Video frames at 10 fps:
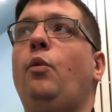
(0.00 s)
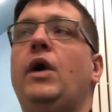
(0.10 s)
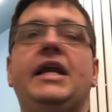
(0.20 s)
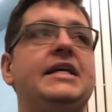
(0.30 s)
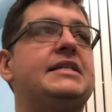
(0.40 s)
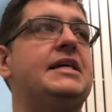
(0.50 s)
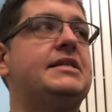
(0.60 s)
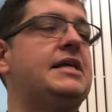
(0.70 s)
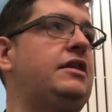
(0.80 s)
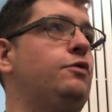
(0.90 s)
when he
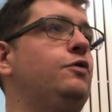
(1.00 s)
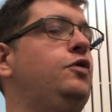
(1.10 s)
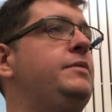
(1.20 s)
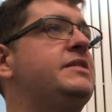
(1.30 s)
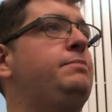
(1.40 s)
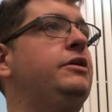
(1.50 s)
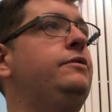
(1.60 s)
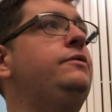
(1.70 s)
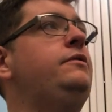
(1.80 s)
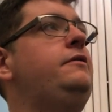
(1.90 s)
says that the room is
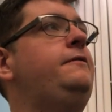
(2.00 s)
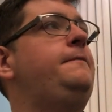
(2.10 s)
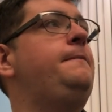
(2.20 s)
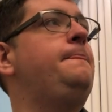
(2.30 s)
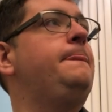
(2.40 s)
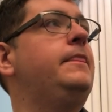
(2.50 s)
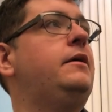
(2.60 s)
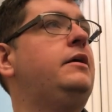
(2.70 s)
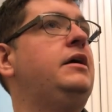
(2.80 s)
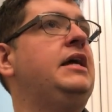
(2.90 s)
blue,
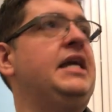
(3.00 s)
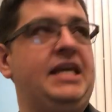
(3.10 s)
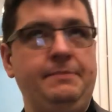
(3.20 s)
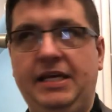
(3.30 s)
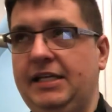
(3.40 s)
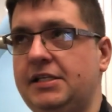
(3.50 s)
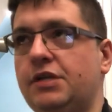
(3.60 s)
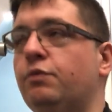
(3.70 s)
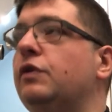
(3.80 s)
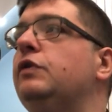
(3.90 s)
he means
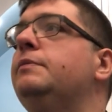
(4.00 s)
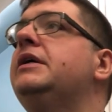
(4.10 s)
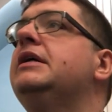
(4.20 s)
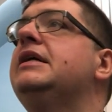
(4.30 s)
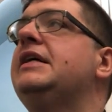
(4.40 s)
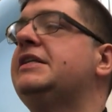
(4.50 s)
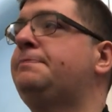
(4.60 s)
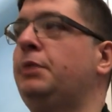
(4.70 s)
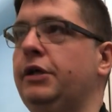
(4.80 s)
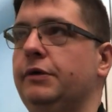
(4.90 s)
the room is
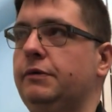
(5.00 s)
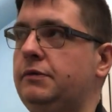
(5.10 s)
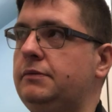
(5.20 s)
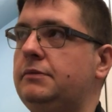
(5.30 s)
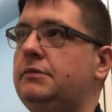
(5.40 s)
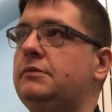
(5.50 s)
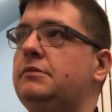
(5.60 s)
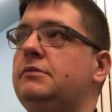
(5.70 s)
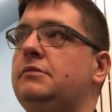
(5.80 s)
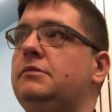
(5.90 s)
blue.
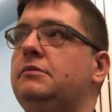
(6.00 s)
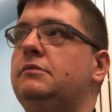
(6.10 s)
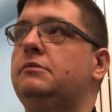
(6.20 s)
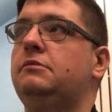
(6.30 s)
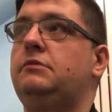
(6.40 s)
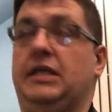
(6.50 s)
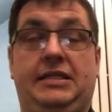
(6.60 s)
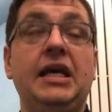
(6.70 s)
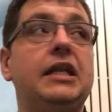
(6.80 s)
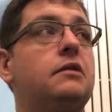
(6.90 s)

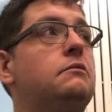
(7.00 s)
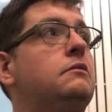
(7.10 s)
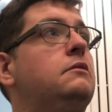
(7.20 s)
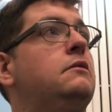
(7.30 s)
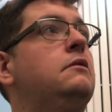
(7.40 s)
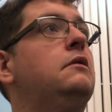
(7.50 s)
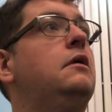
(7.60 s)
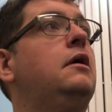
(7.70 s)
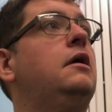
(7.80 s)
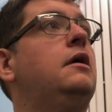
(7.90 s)
That's it.
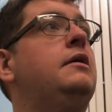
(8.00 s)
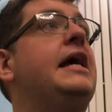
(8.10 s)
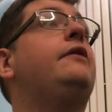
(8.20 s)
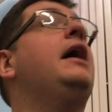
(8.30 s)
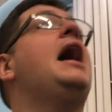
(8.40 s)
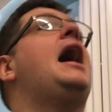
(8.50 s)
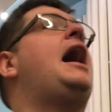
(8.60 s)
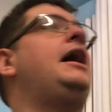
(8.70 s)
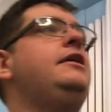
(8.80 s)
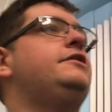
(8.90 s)
Now,
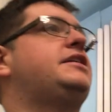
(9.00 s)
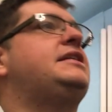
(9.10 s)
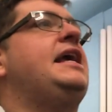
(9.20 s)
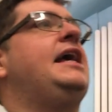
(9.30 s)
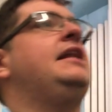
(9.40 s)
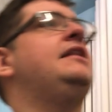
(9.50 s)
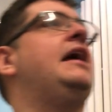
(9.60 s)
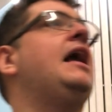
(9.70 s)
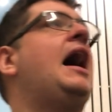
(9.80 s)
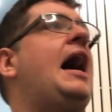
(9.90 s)
understand
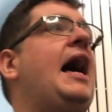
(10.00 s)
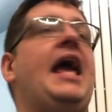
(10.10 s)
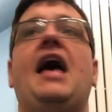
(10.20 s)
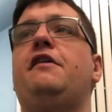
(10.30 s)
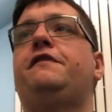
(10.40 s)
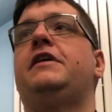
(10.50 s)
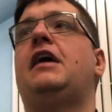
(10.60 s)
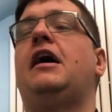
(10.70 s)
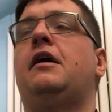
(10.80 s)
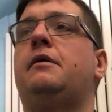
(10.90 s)
that I have
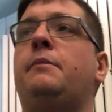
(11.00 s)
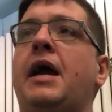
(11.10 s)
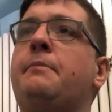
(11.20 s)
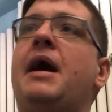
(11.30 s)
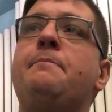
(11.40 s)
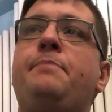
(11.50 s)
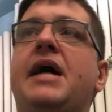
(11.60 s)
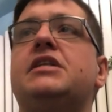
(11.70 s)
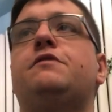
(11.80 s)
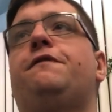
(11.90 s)
a, my, my
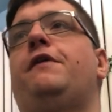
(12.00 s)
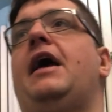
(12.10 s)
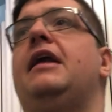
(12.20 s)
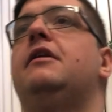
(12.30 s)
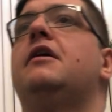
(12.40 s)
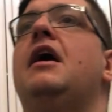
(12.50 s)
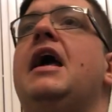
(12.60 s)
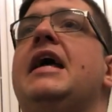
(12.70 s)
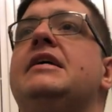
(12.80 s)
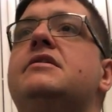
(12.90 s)
best friend
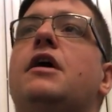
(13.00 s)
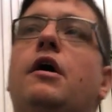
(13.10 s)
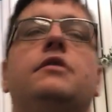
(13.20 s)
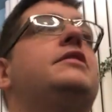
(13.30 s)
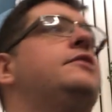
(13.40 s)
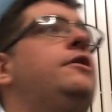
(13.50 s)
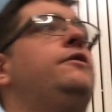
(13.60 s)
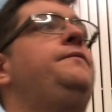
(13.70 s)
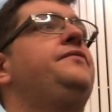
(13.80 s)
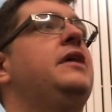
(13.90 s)
is
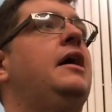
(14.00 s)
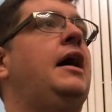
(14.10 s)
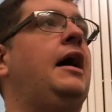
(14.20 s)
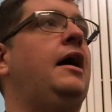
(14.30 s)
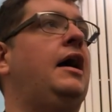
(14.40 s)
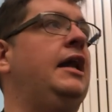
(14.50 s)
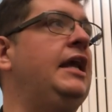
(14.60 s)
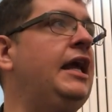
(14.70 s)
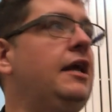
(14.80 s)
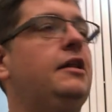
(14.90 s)
also uh, an
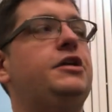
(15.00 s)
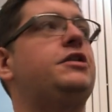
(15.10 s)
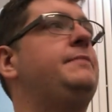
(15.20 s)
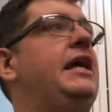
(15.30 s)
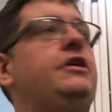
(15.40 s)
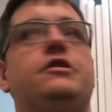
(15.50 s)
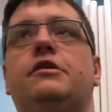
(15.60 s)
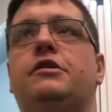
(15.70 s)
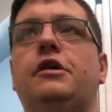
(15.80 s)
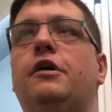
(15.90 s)
English
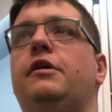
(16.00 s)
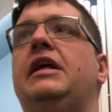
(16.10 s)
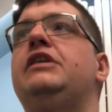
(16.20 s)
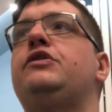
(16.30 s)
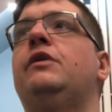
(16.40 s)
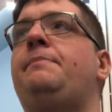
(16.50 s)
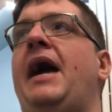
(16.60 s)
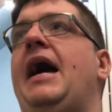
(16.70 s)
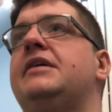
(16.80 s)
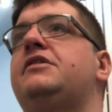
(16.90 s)
major turned into a
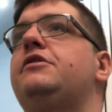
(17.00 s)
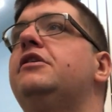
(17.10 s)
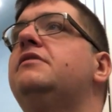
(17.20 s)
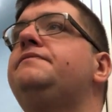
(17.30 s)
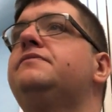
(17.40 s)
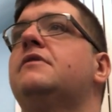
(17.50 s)
pastor.